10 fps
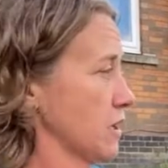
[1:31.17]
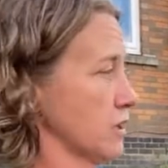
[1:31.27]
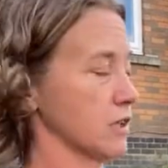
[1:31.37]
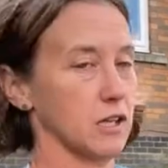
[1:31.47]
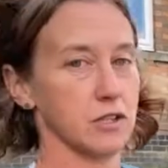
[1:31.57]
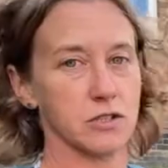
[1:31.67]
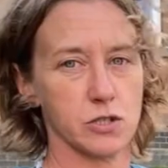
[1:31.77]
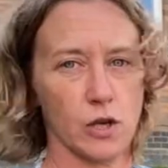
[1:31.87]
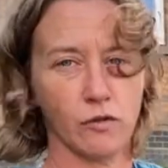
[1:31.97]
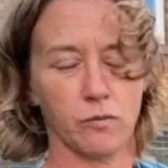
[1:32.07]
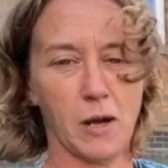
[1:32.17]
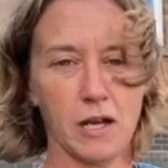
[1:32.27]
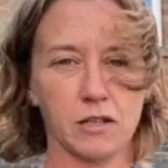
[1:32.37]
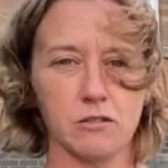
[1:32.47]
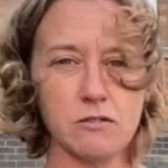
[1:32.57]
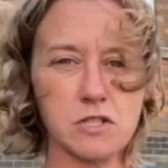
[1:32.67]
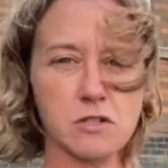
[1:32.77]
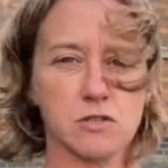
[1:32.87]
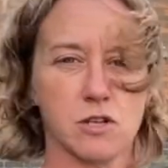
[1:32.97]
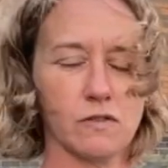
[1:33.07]
and cut the turf back, the
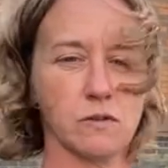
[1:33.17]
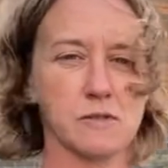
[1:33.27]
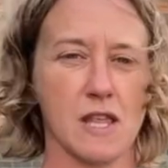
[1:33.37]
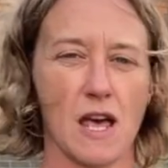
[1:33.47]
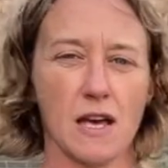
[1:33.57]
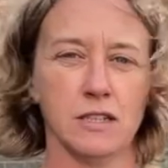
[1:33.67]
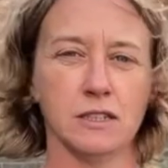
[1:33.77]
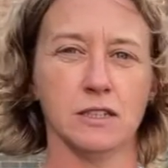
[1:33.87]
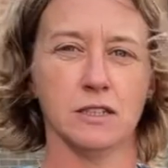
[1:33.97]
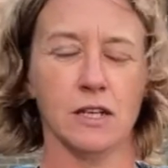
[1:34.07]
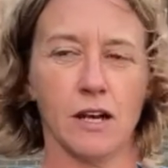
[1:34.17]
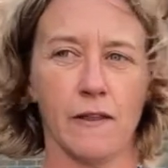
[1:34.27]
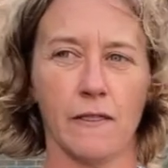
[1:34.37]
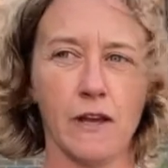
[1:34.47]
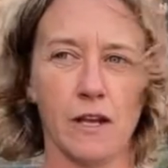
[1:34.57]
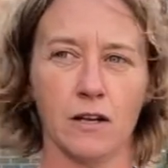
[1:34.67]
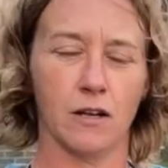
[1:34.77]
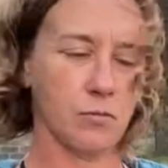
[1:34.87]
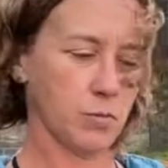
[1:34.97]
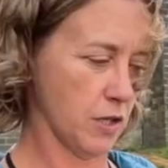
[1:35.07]
original turf that was there, and
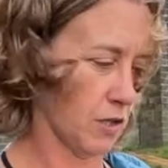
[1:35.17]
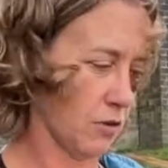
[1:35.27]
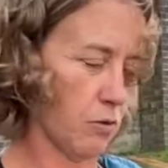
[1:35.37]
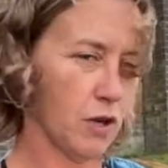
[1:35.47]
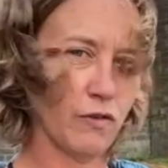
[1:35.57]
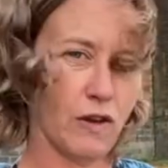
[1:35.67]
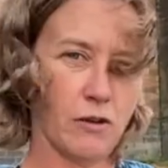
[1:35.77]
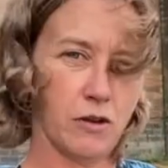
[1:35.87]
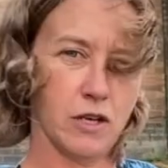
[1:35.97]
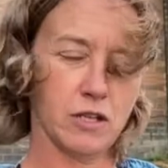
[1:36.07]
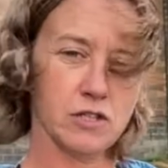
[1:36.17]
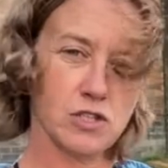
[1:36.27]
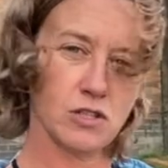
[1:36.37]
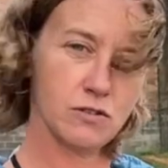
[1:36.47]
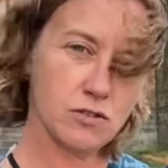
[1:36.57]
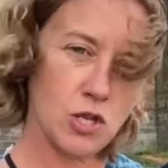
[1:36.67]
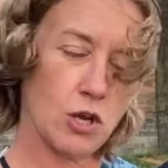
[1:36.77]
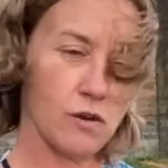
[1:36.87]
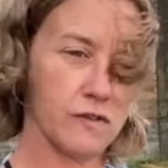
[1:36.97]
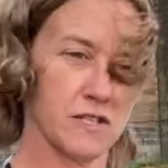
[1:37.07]
then putting the wildflower
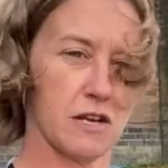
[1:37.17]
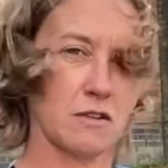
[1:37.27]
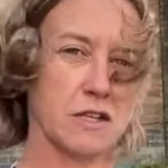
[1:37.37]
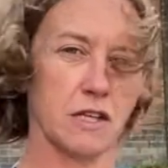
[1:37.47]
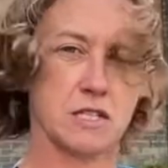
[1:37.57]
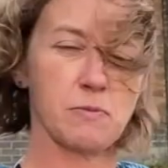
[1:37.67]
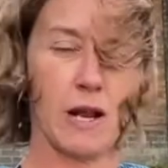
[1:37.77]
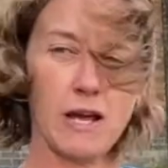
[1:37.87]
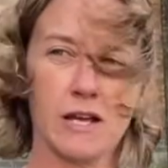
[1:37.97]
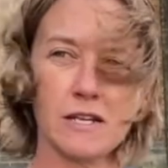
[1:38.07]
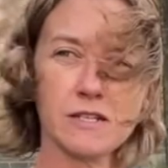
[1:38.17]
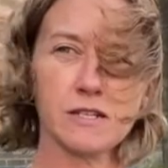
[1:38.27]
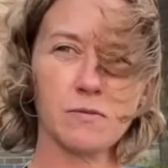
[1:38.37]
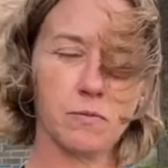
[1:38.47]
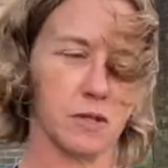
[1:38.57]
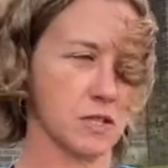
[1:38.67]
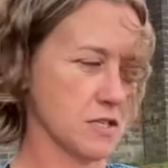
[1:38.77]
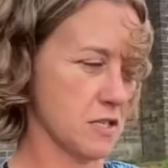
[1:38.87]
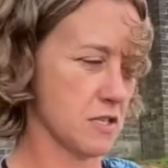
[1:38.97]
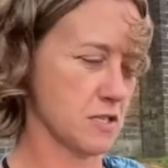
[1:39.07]
turf down in its place.
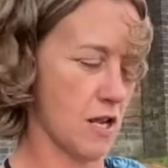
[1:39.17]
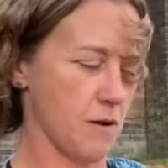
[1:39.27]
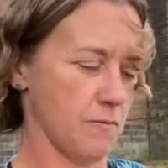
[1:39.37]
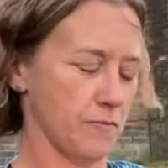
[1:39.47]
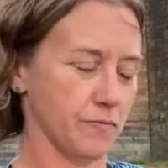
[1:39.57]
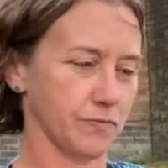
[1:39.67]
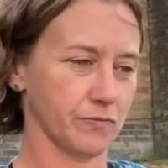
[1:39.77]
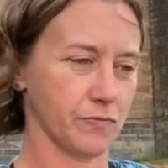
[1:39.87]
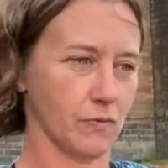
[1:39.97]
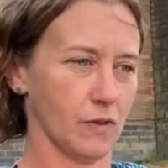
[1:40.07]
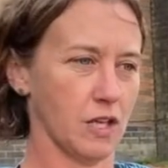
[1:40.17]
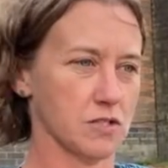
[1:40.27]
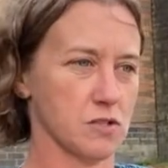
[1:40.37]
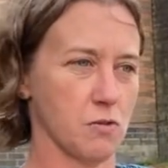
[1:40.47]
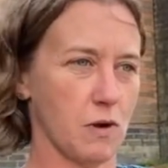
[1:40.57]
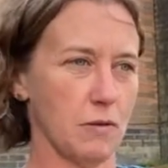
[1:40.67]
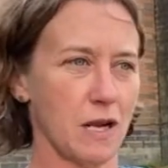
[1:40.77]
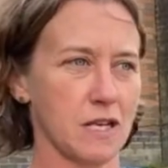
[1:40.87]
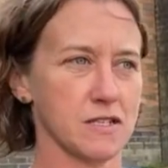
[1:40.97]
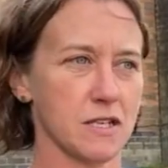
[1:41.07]
Because it's so well
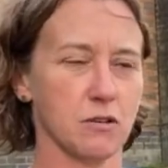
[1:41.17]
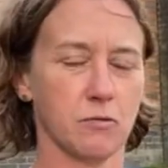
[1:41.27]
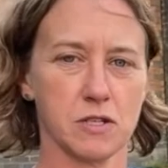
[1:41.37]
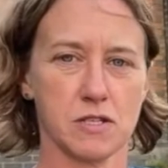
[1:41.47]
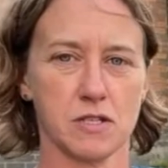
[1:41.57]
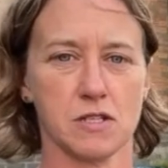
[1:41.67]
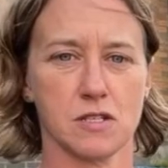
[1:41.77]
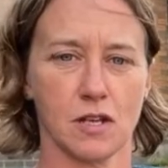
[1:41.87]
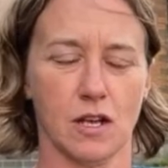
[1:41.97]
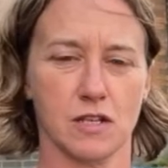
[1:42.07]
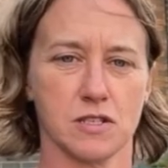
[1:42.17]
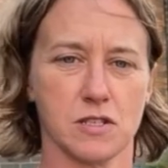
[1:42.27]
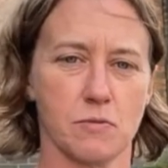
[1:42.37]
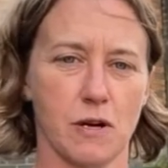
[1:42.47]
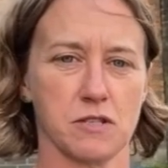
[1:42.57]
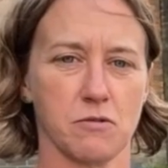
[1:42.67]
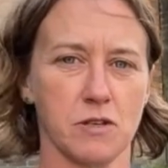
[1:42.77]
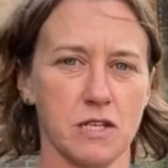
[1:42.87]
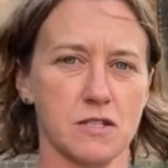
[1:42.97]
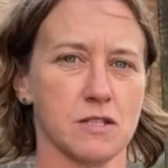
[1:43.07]
matted, it works as to suppress the
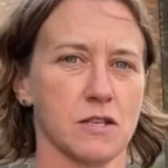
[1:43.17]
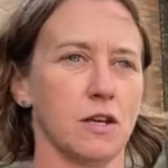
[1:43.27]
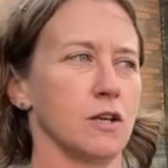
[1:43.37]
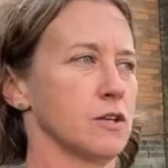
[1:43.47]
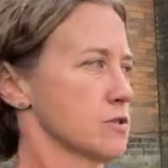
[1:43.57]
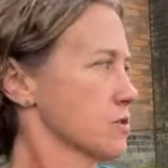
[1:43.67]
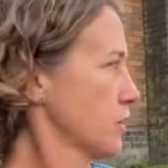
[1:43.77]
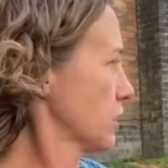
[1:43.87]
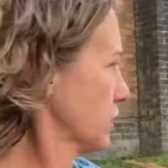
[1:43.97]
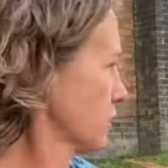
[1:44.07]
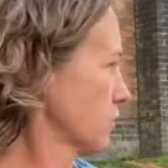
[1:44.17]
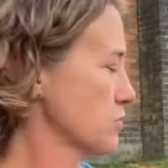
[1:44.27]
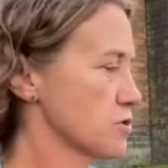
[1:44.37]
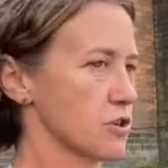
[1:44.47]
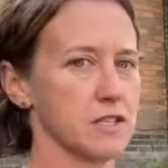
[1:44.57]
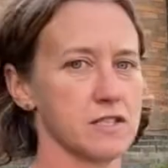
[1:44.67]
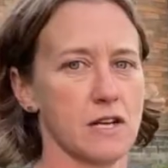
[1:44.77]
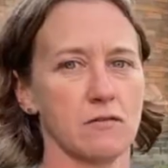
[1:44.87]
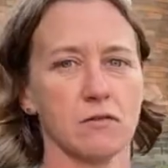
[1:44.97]
weeds, so it can go straight down